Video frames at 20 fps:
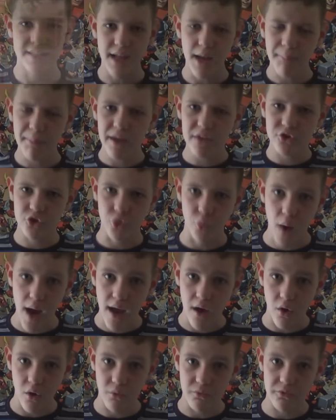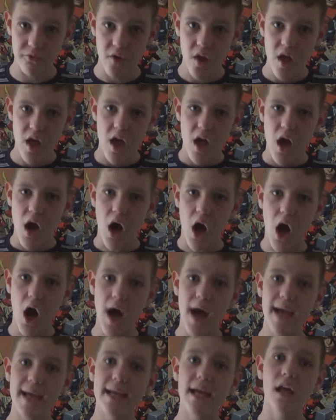Number 12.
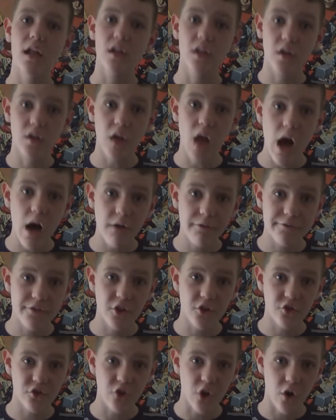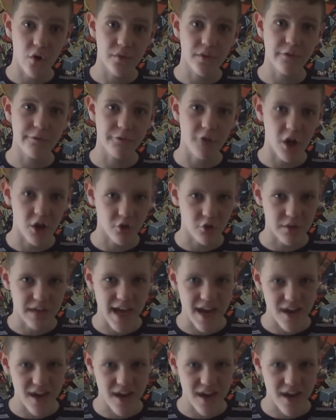I love the song The Final